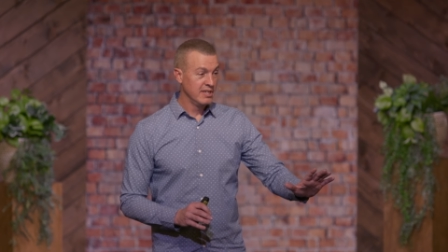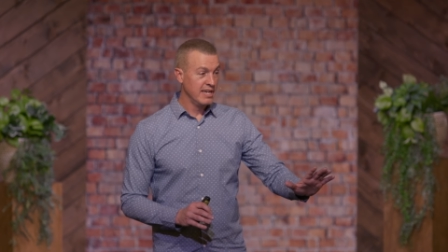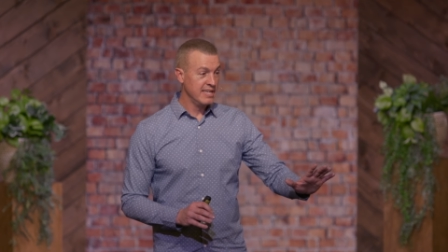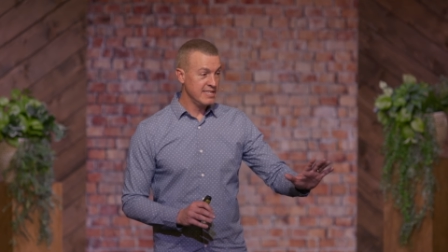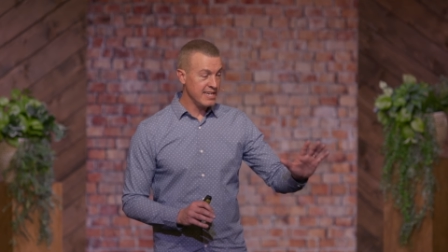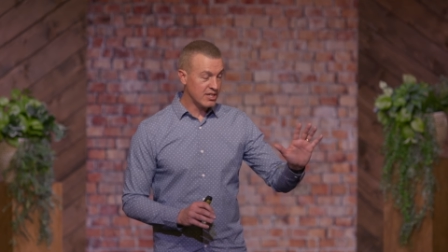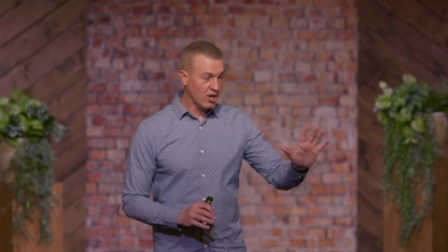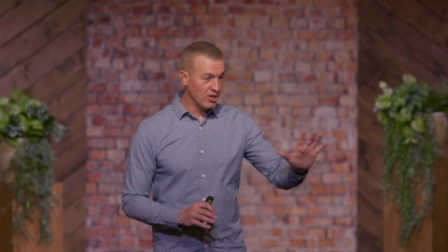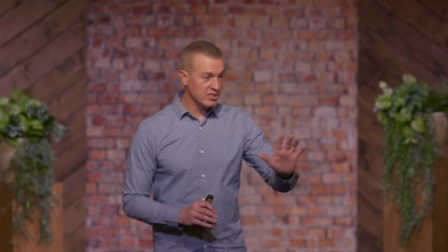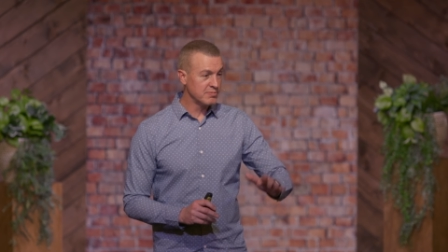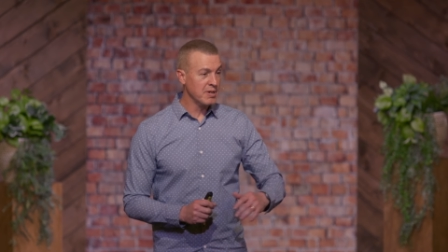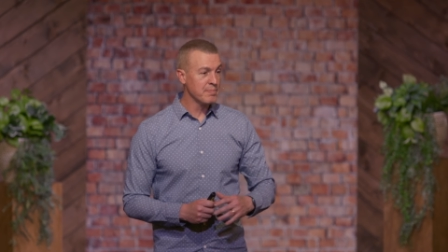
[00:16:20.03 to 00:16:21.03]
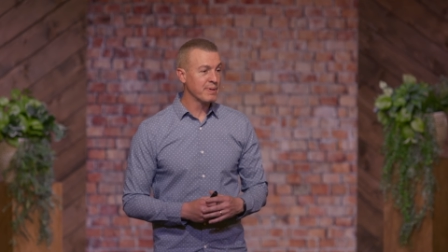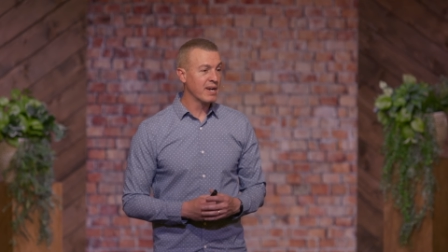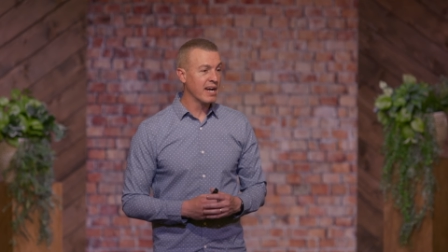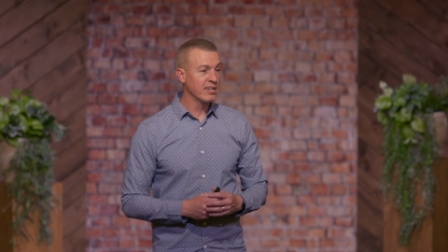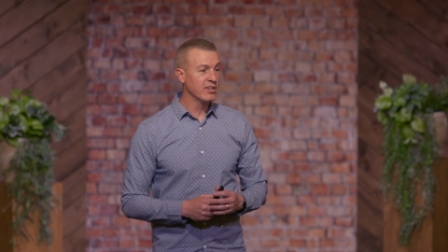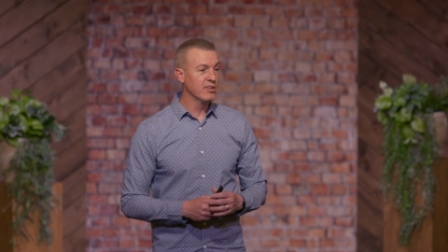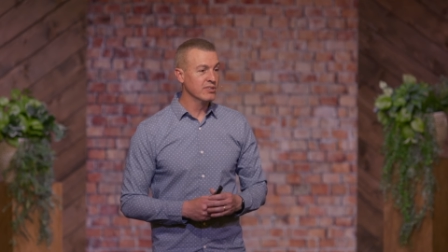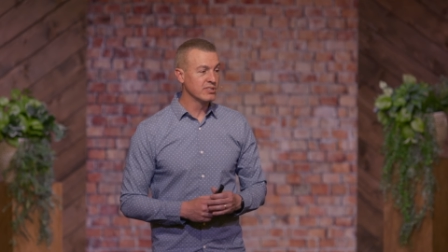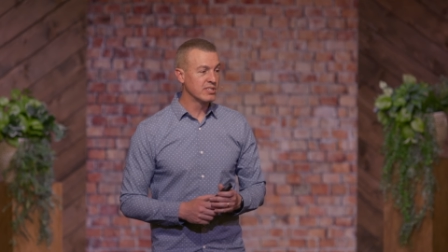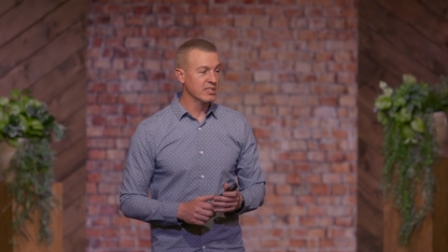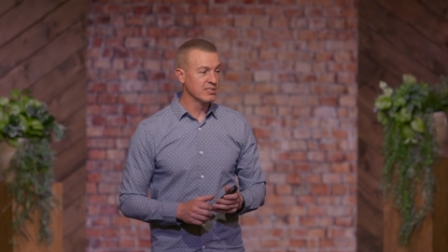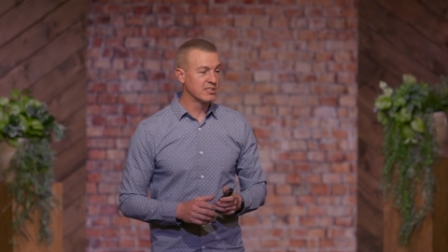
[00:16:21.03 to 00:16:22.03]
And then he calls me up in Idaho and
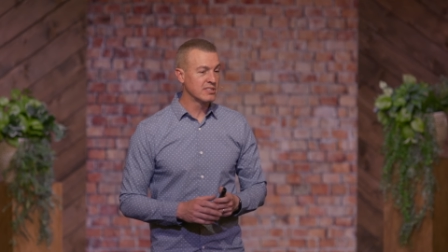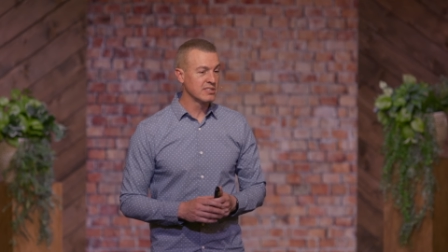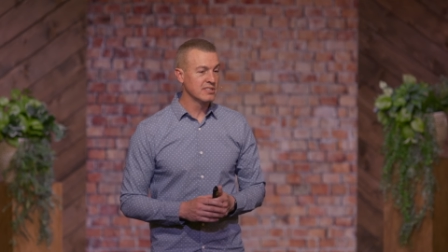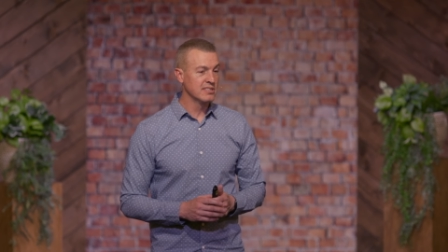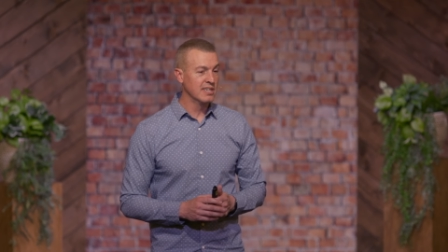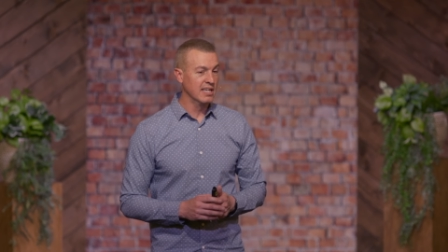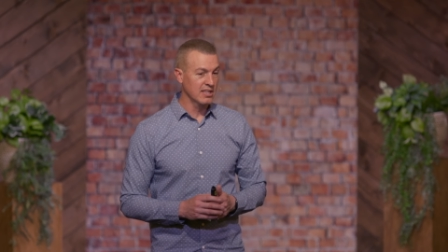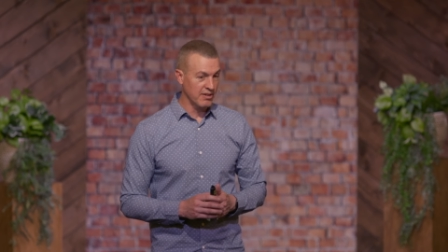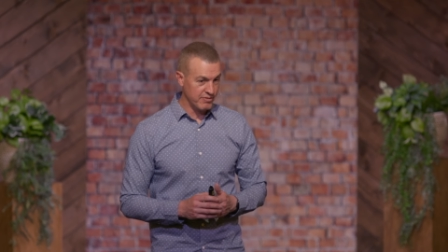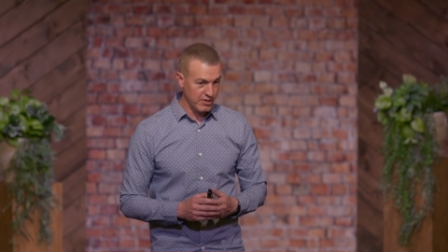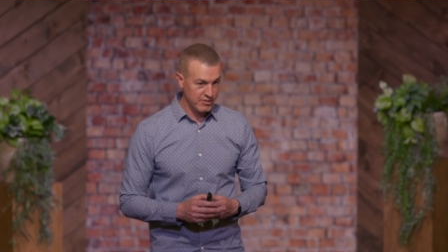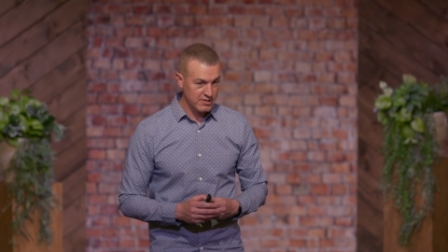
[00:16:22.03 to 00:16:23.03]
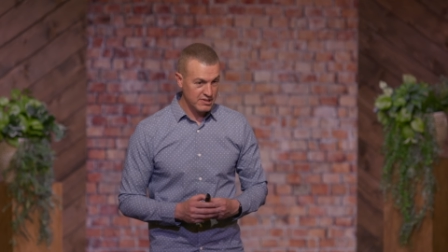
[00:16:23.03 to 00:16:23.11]
says, I love you.